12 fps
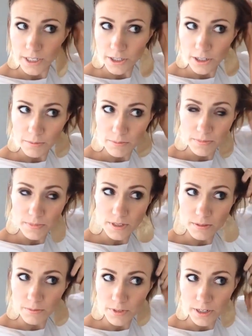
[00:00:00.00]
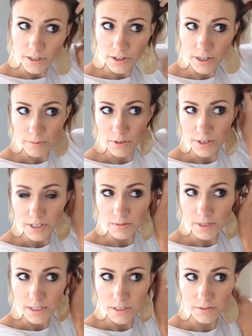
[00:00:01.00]
I grabbed them when I grabbed the rest
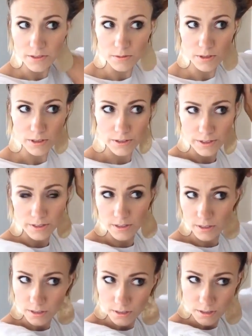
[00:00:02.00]
of my stuff at Walgreens.